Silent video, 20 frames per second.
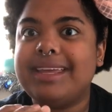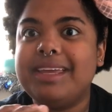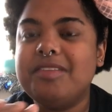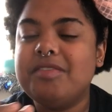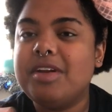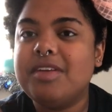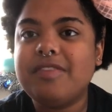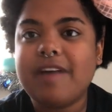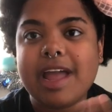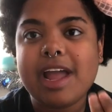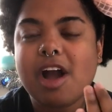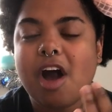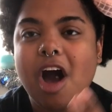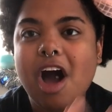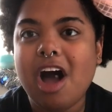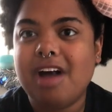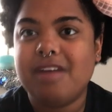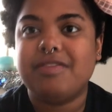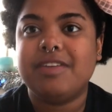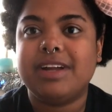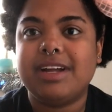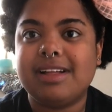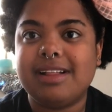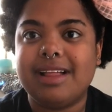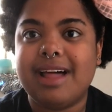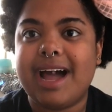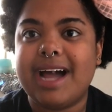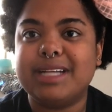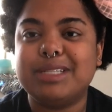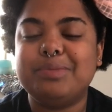Even if I cough in
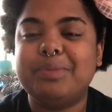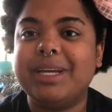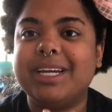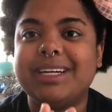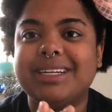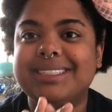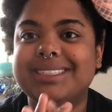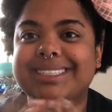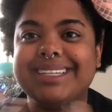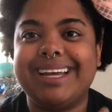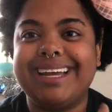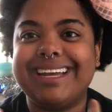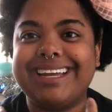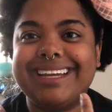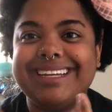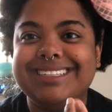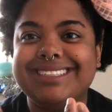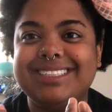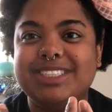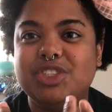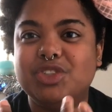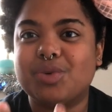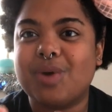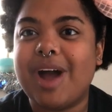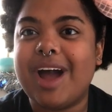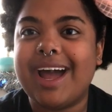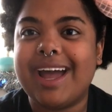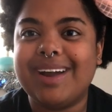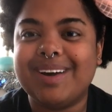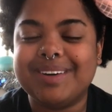class because like it's
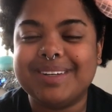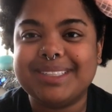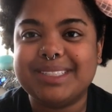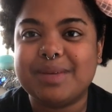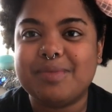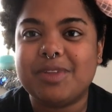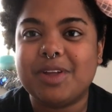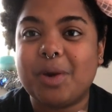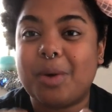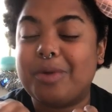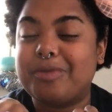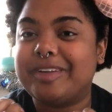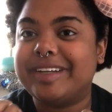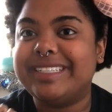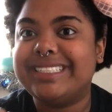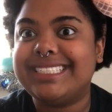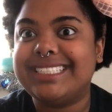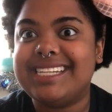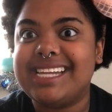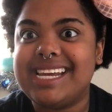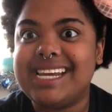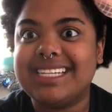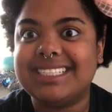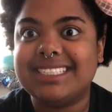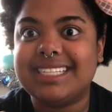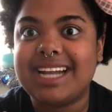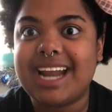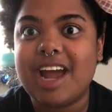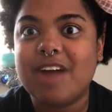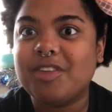dry or something, or if I
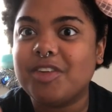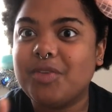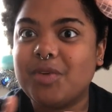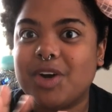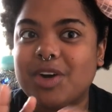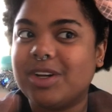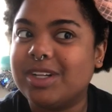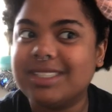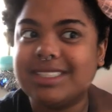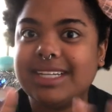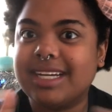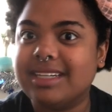sneeze, then everyone all of a